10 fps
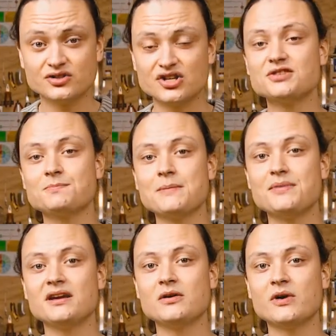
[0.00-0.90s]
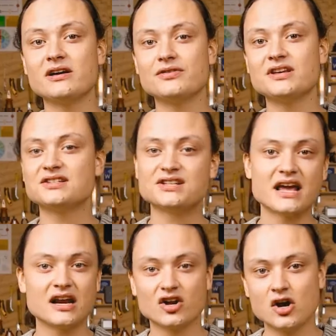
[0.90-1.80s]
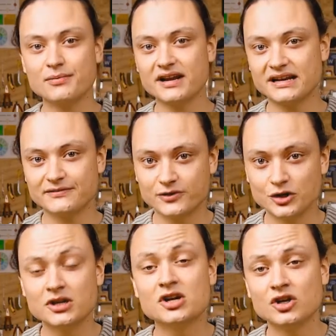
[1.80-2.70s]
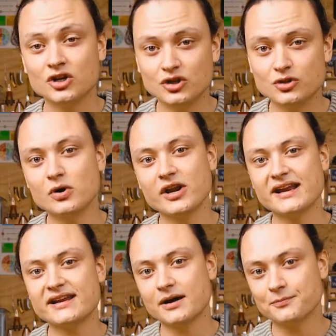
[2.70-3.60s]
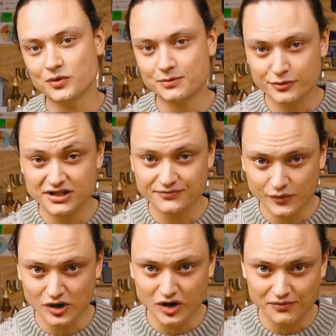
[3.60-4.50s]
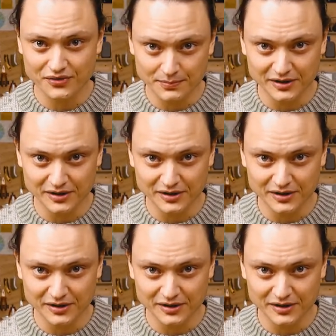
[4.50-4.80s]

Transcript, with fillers: Just by being aware of this and accommodating for it, you won't end up with prints falling off the